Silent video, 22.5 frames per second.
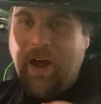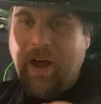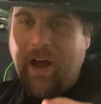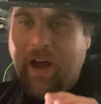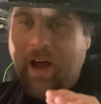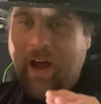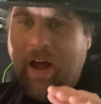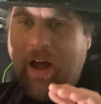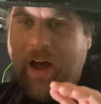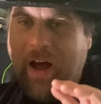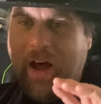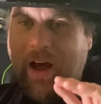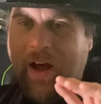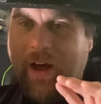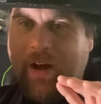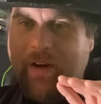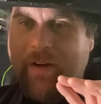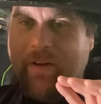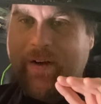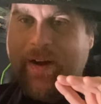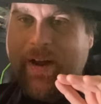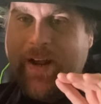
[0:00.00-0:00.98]
All right,
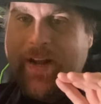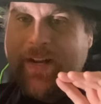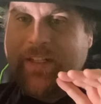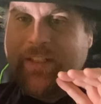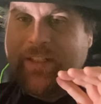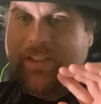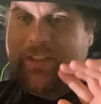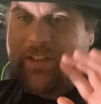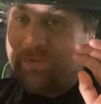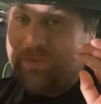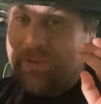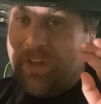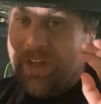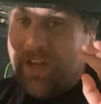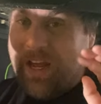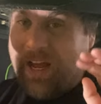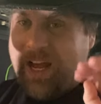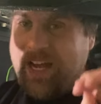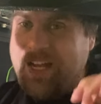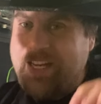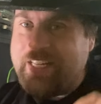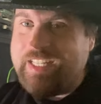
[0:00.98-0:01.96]
so a
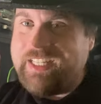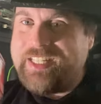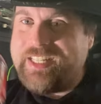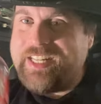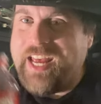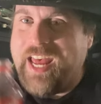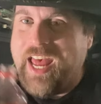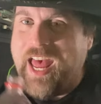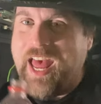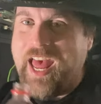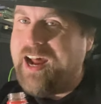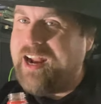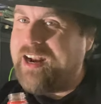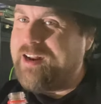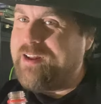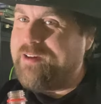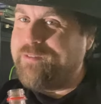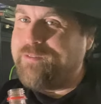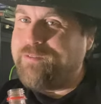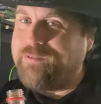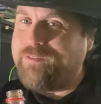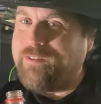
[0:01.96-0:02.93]
10 out of
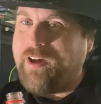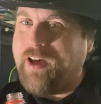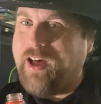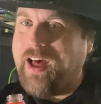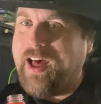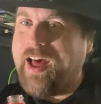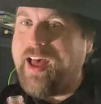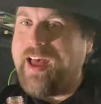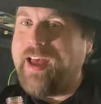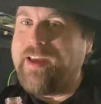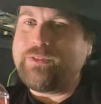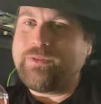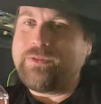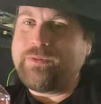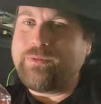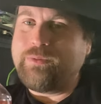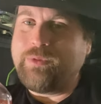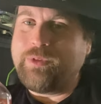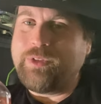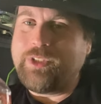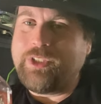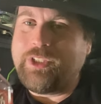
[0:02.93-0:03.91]
5, which
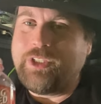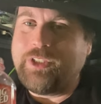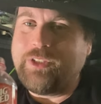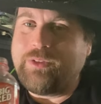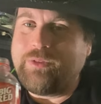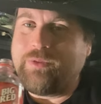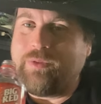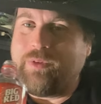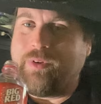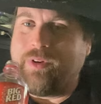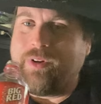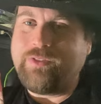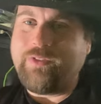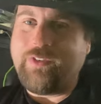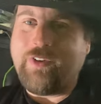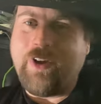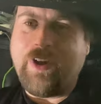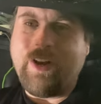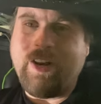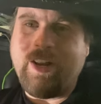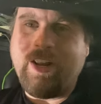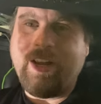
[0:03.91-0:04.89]
is funny.
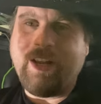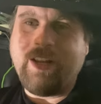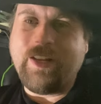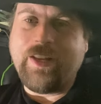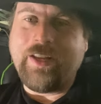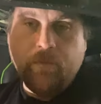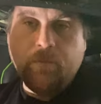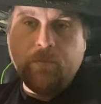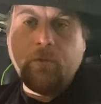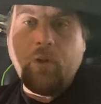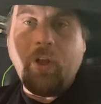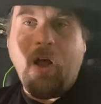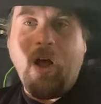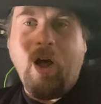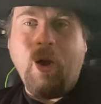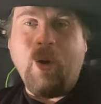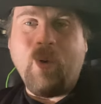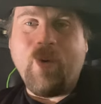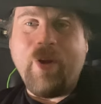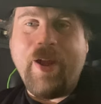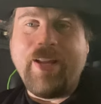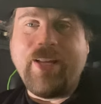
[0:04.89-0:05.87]

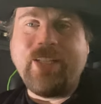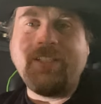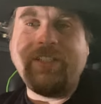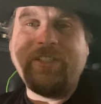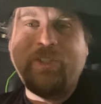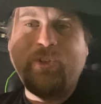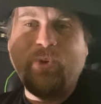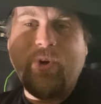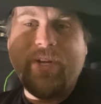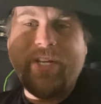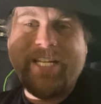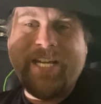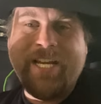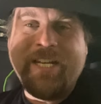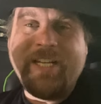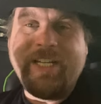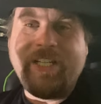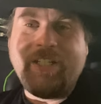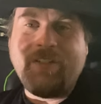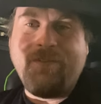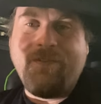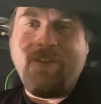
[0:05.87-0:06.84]
All right, so at the end of
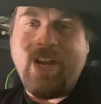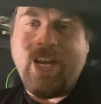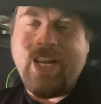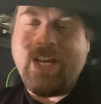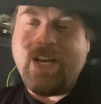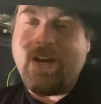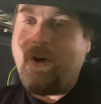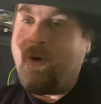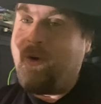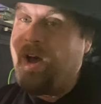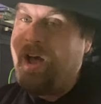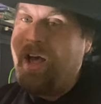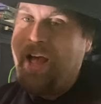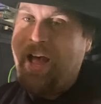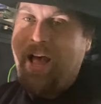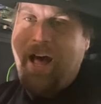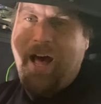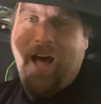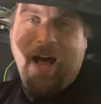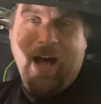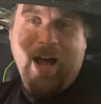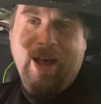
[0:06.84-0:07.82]
this video,
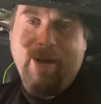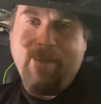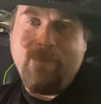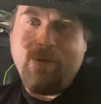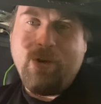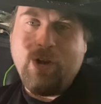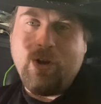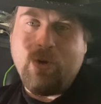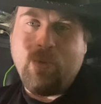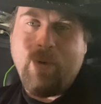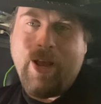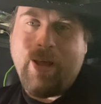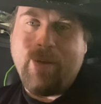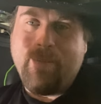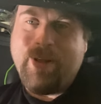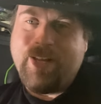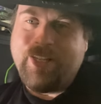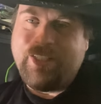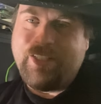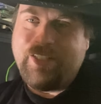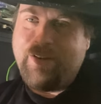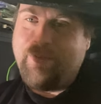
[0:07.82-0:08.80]
I'm gonna
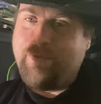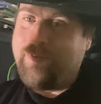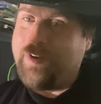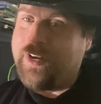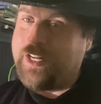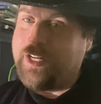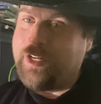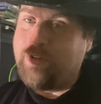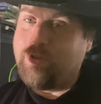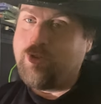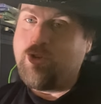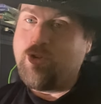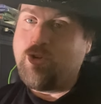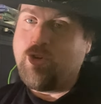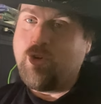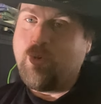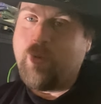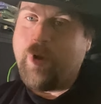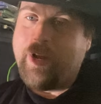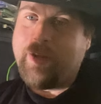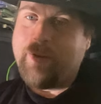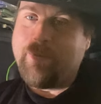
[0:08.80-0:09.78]
recommend some videos
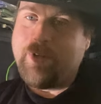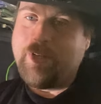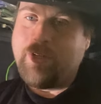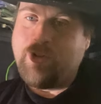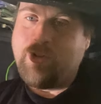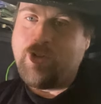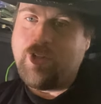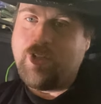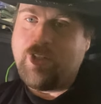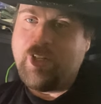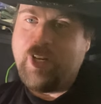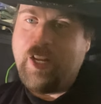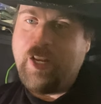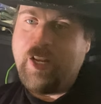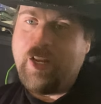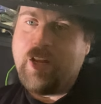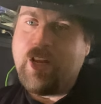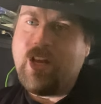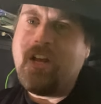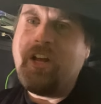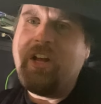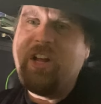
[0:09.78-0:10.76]
YouTube recommend you should see.
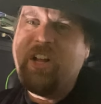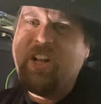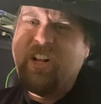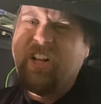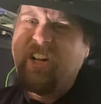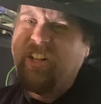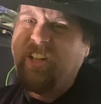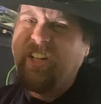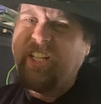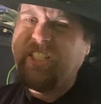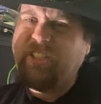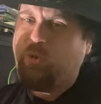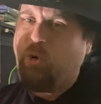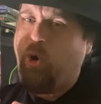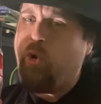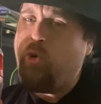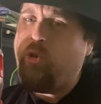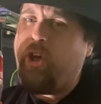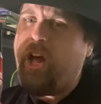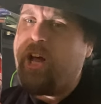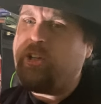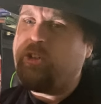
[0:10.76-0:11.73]
Let's
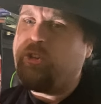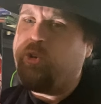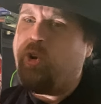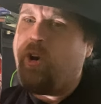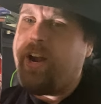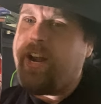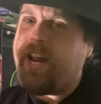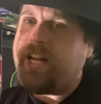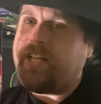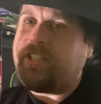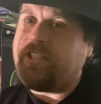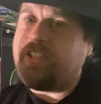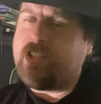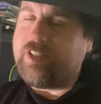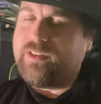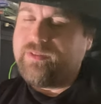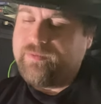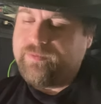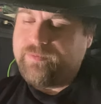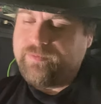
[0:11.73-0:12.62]
roll the credits.